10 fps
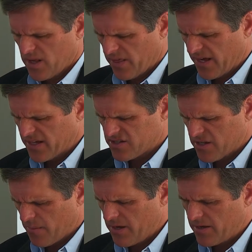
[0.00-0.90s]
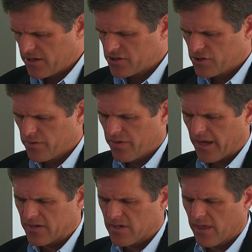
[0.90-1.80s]
Well, I think there's two
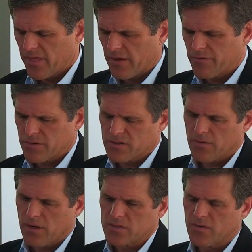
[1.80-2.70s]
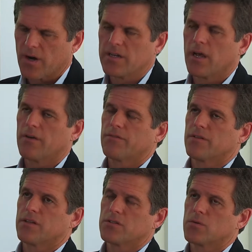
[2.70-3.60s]
things. I think, first of all, it's very tough
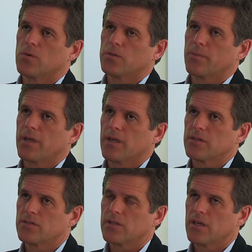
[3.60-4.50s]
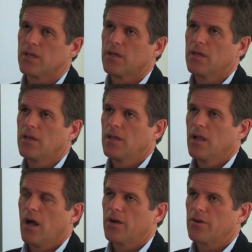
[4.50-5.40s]
for these schools because the
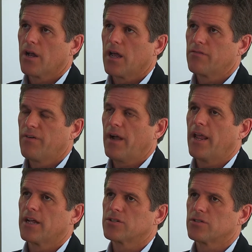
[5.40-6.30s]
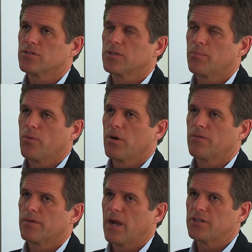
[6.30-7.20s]
underlying financial support
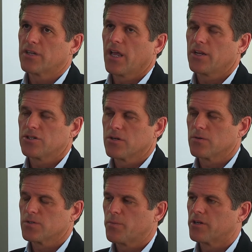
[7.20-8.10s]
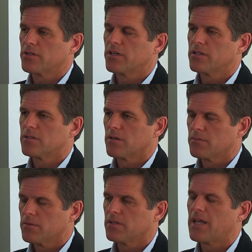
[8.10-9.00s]
for educating children with special needs,
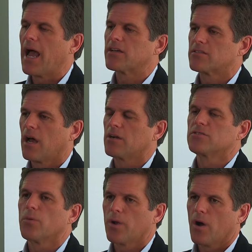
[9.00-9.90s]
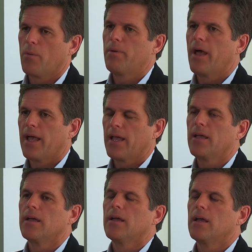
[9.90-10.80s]
the tax dollars that we all pay,